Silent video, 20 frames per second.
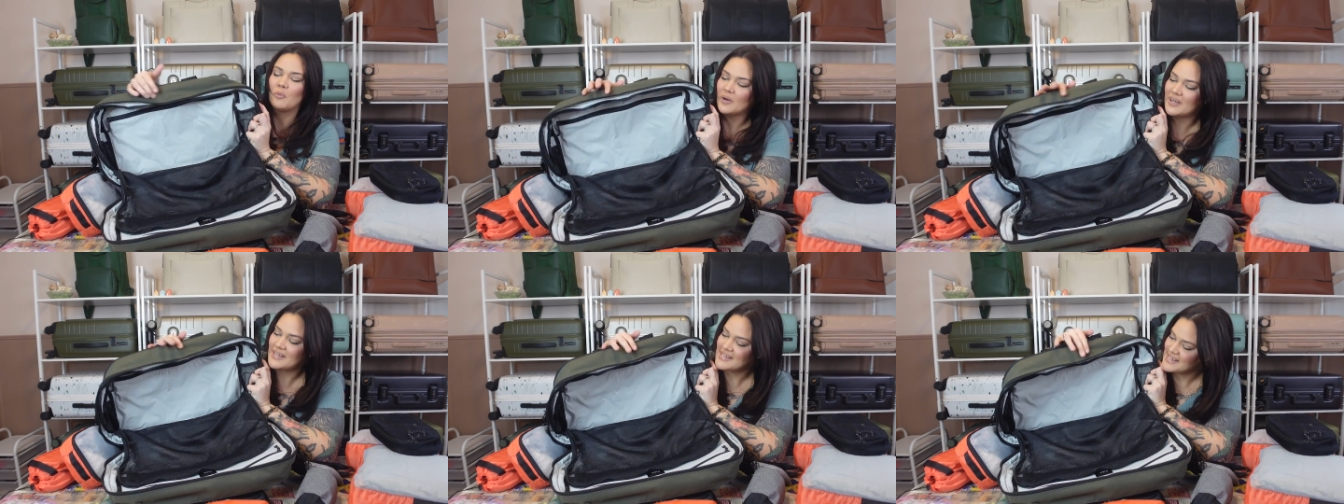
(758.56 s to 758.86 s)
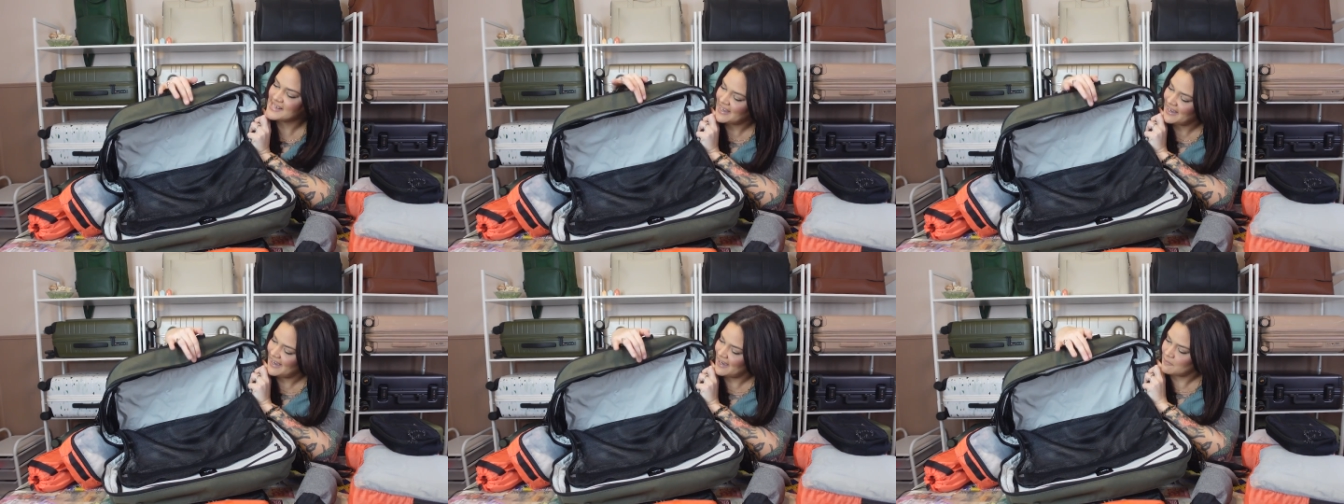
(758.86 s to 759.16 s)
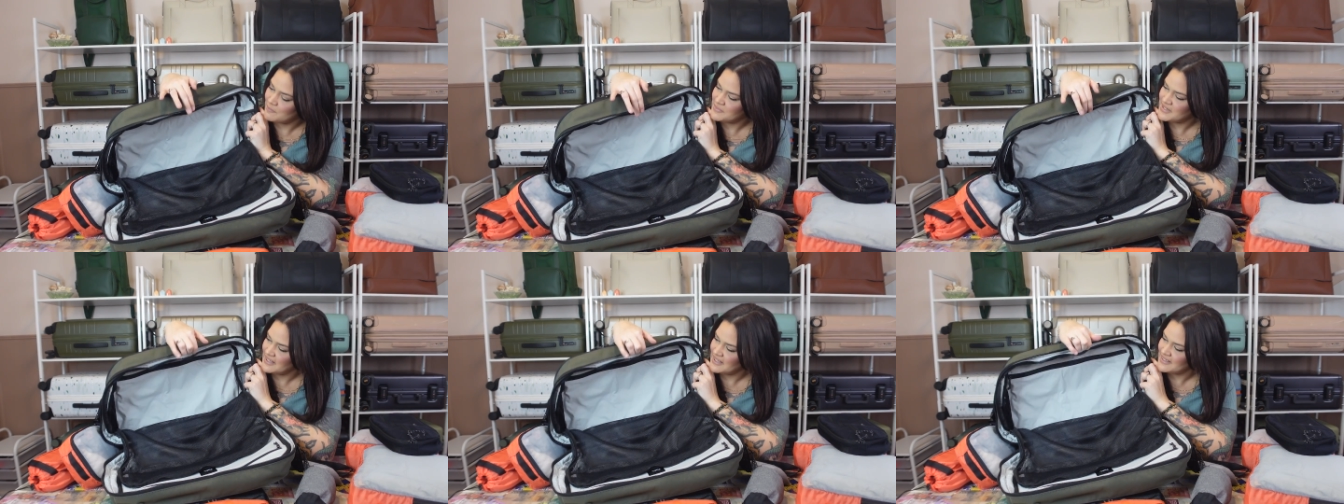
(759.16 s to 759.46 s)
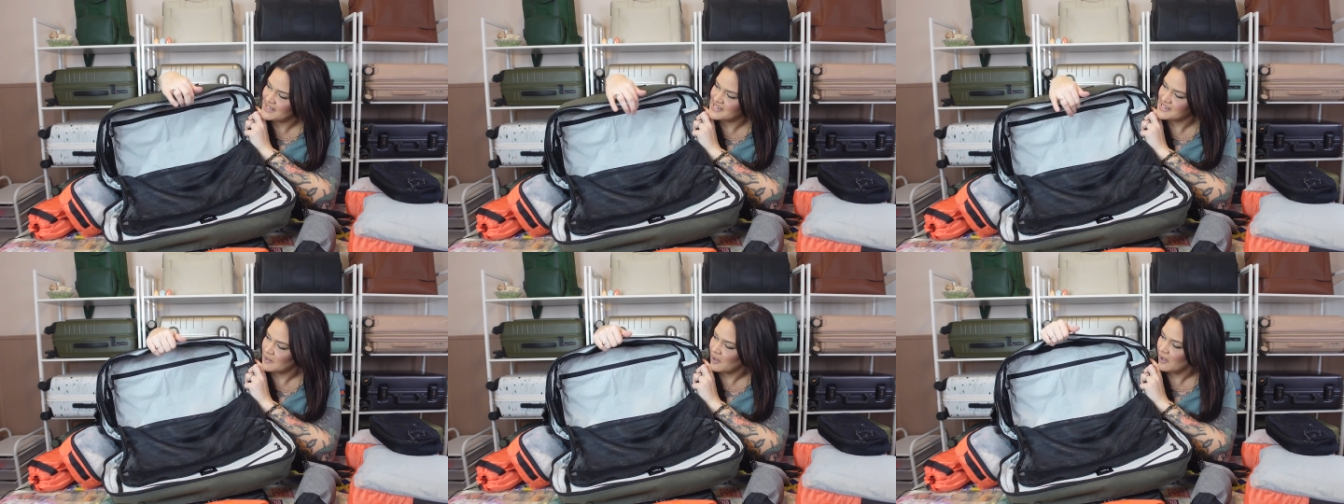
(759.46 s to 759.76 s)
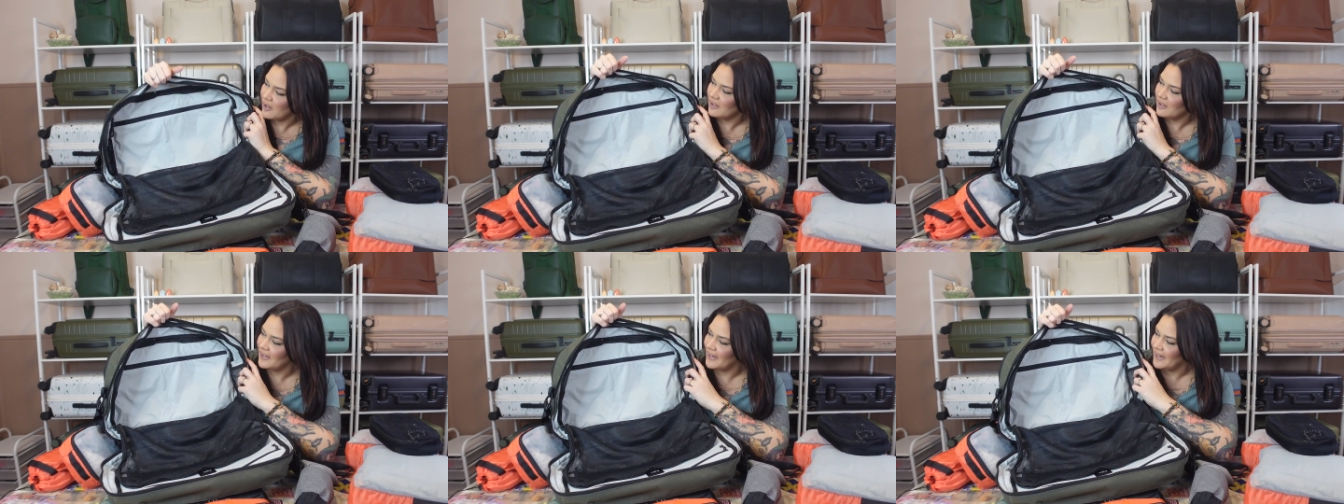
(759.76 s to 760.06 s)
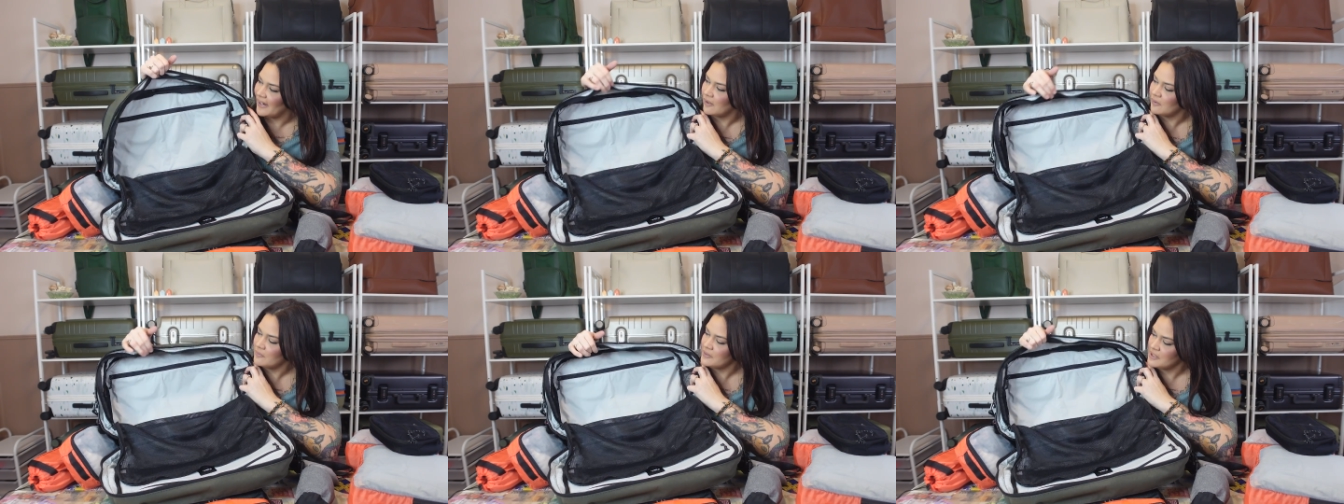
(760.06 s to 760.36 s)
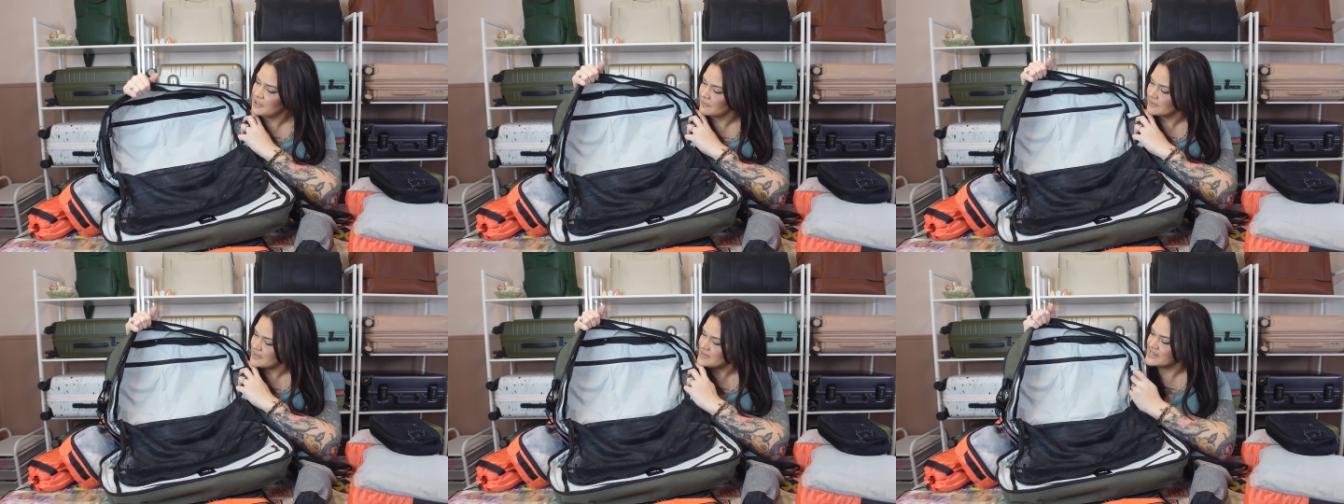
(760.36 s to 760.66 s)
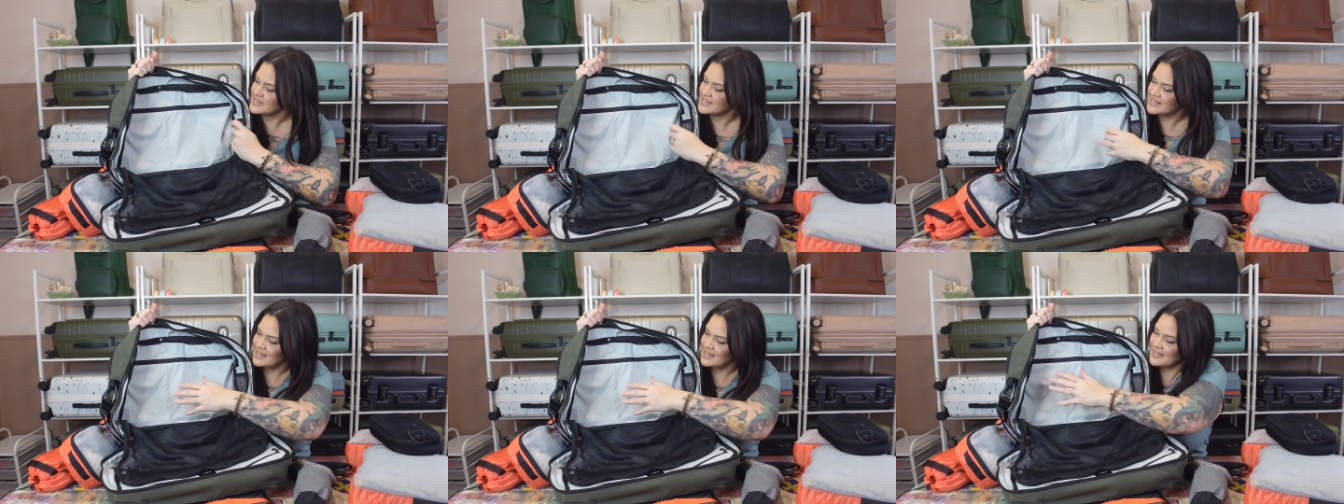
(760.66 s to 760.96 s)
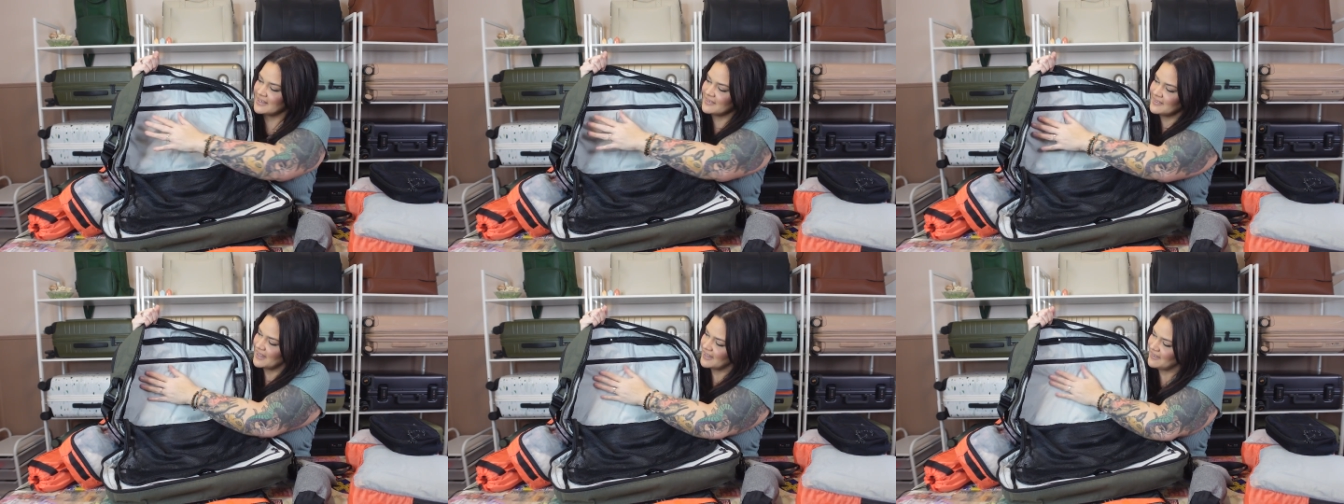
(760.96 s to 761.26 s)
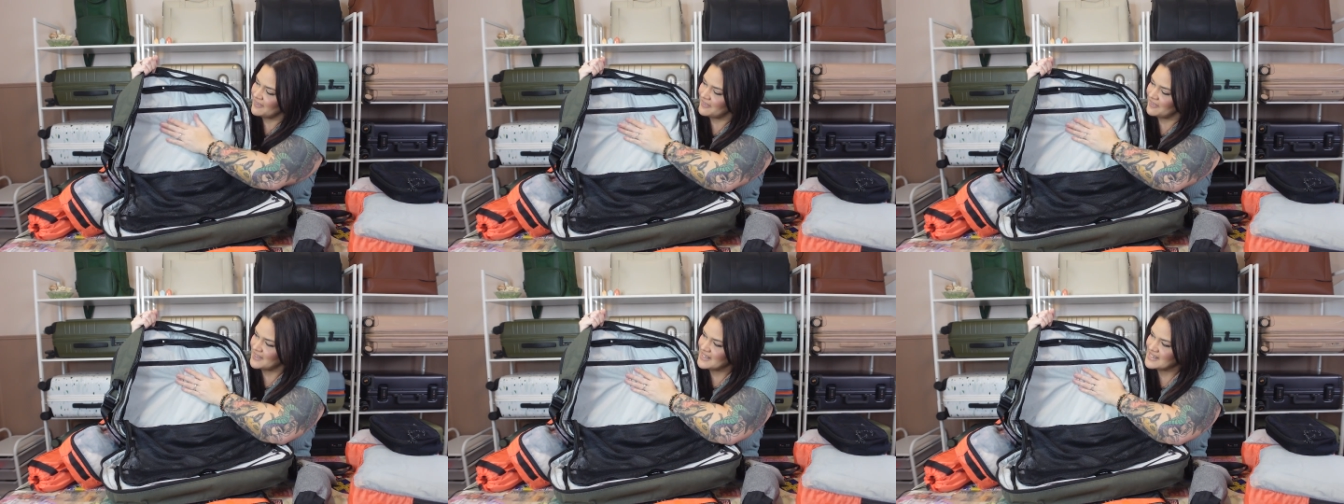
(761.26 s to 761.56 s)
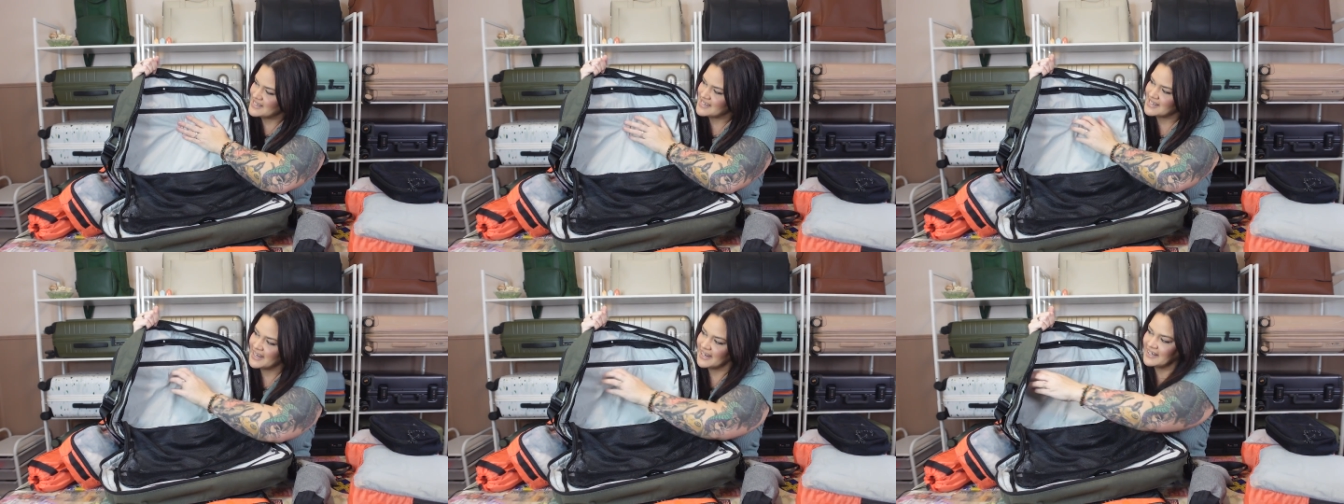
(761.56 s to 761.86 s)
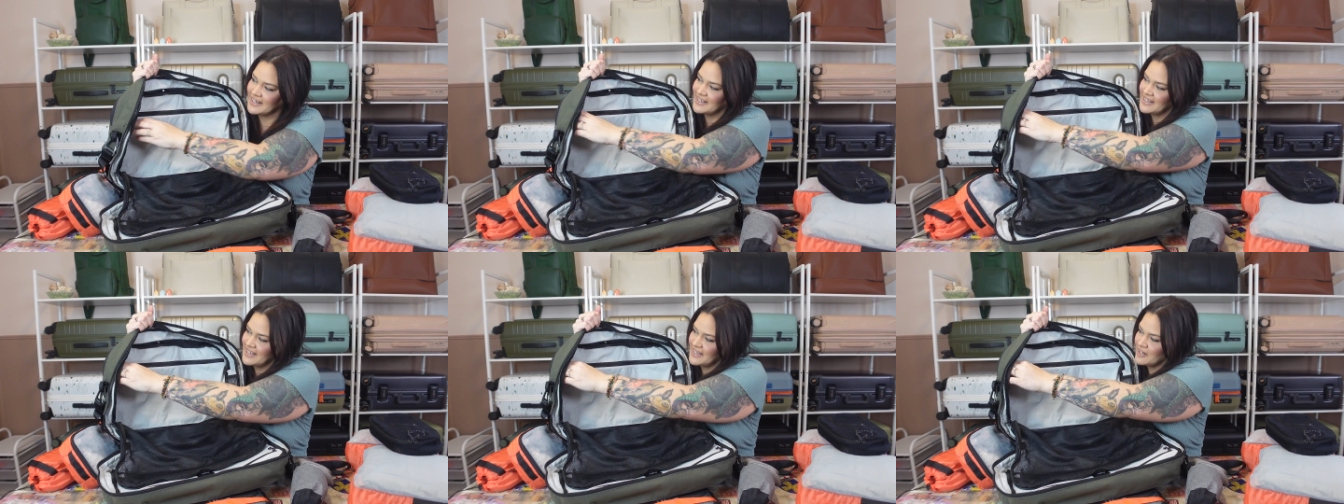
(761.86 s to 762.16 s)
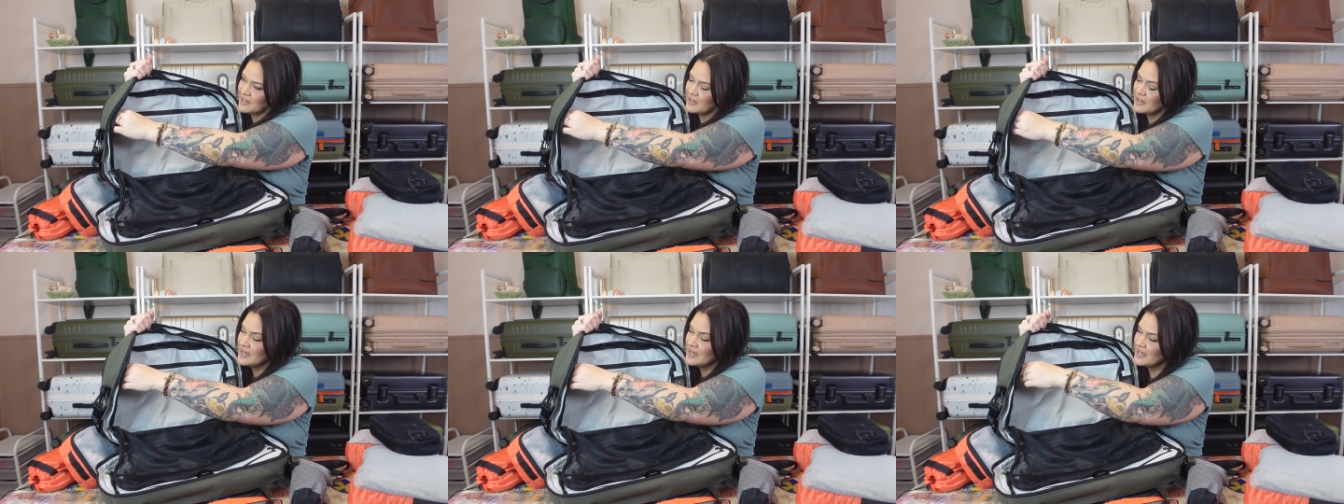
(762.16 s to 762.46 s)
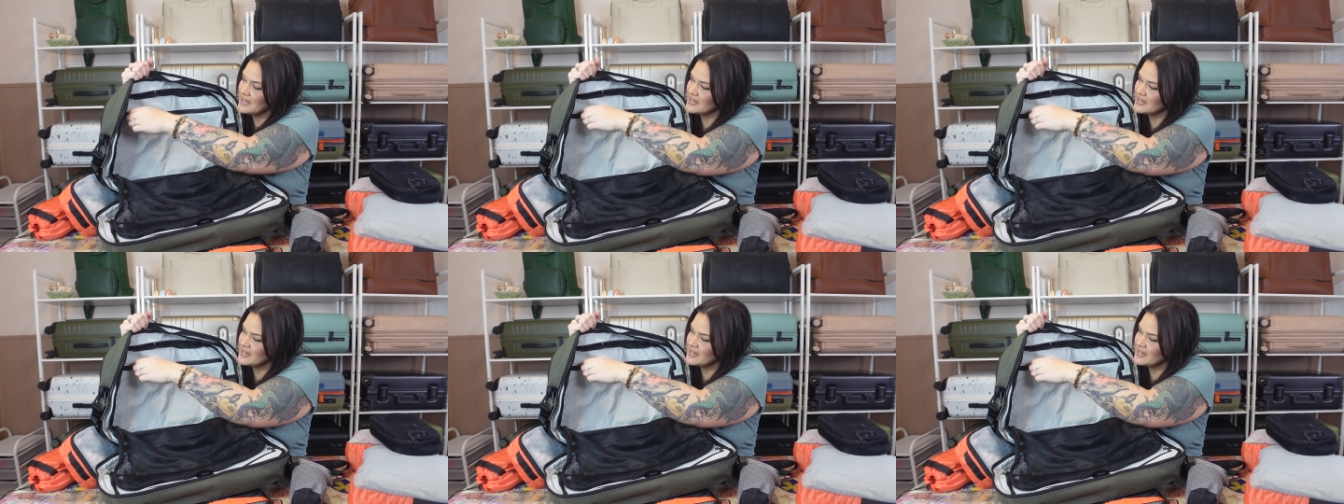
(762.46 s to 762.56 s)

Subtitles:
once I empty this all out, you can see that this side here